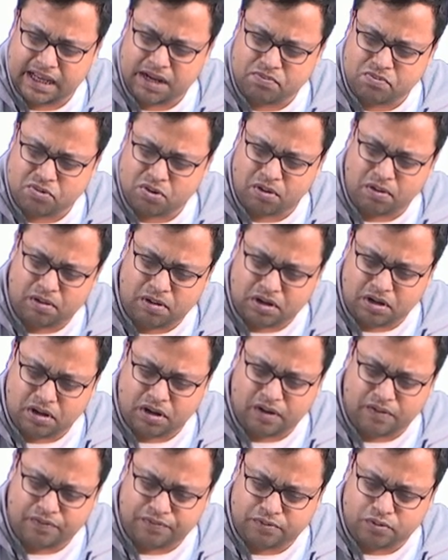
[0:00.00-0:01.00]
then probability
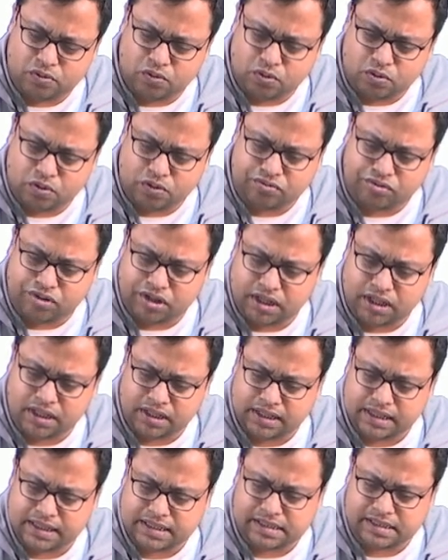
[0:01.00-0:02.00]
of 2 to 3
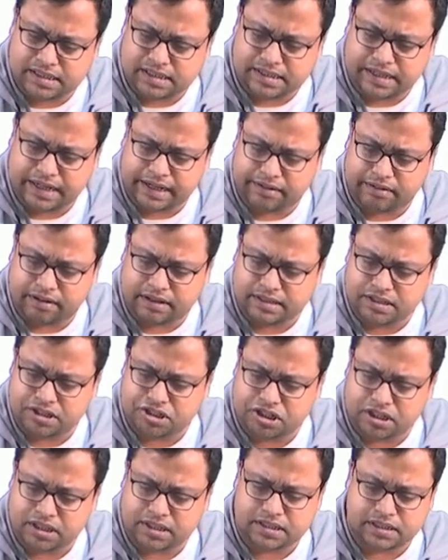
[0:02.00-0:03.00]
these state
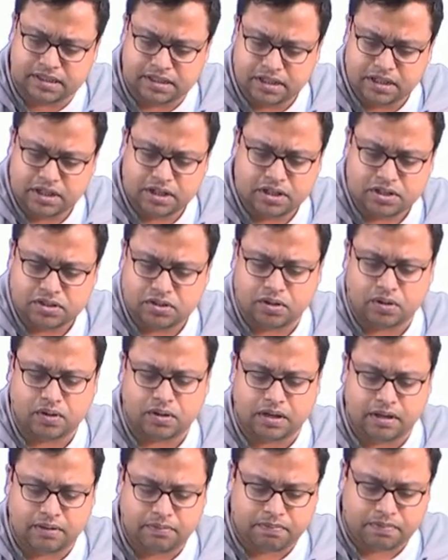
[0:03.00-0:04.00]
transitions.
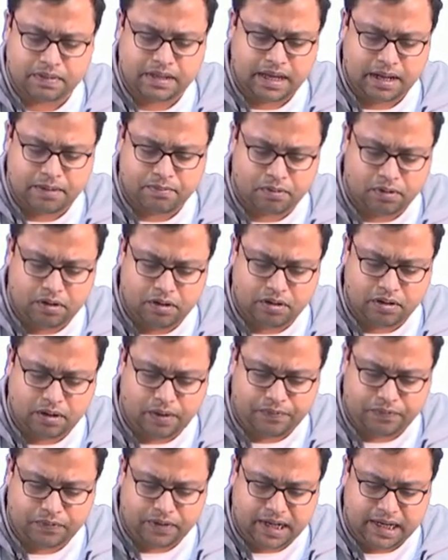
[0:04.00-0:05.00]
So, then probability
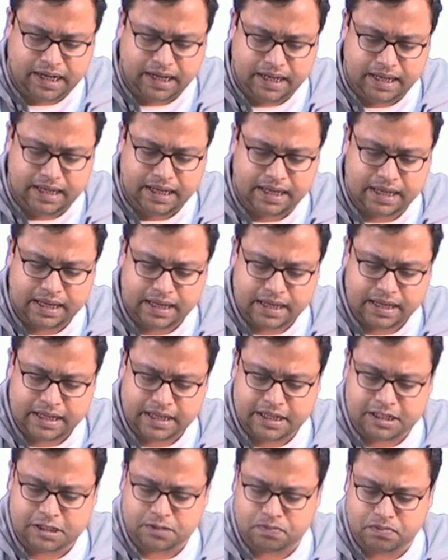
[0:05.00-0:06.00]
of t
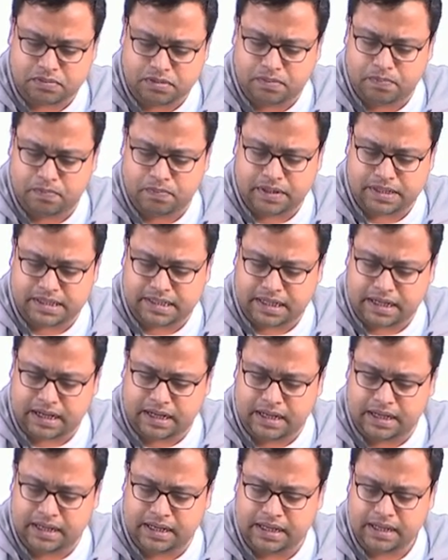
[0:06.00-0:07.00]
is
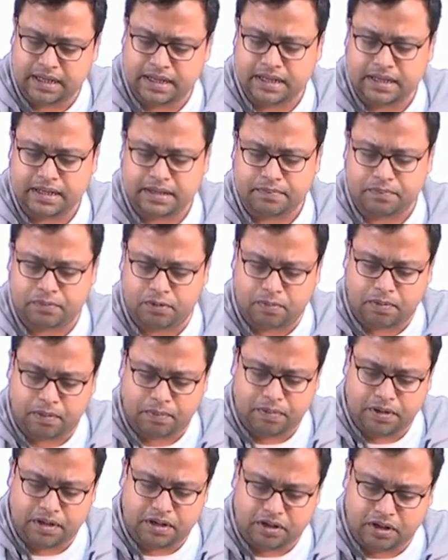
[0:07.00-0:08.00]
basically
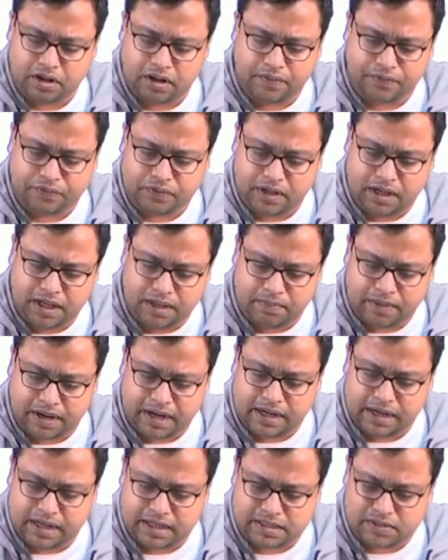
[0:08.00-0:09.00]
probability of t
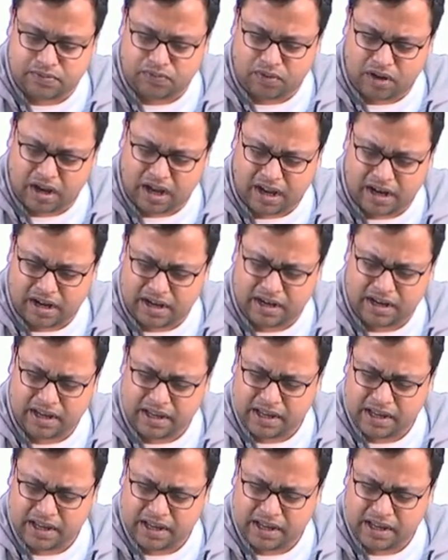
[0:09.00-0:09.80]
minus 1